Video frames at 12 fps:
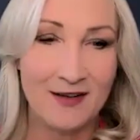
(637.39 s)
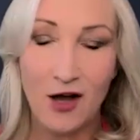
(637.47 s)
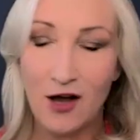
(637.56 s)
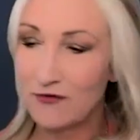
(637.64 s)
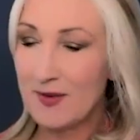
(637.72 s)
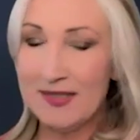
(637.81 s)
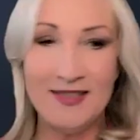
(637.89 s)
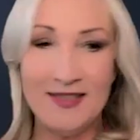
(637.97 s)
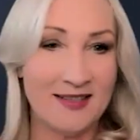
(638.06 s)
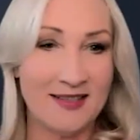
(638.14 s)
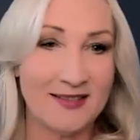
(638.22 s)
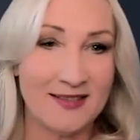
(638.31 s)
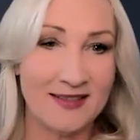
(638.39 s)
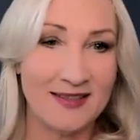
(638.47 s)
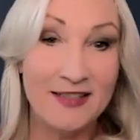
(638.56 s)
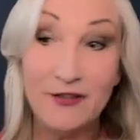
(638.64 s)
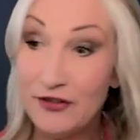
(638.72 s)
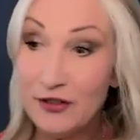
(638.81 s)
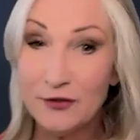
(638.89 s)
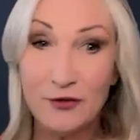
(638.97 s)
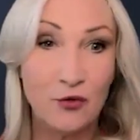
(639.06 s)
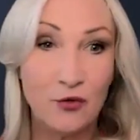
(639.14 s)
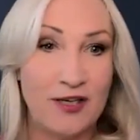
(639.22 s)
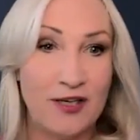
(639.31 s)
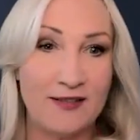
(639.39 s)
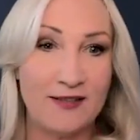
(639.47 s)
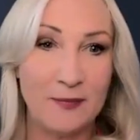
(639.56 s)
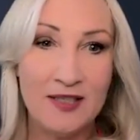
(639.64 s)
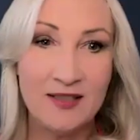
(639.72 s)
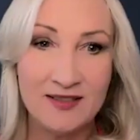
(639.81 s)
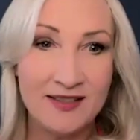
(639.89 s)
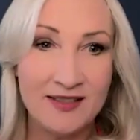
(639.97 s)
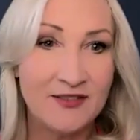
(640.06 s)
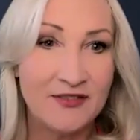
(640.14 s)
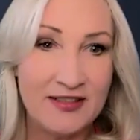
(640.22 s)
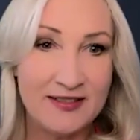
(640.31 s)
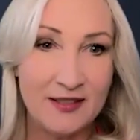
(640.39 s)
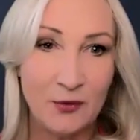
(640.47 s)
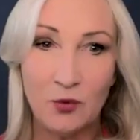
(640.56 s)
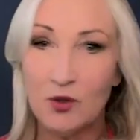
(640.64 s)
off my desk, it feels great because let's face it,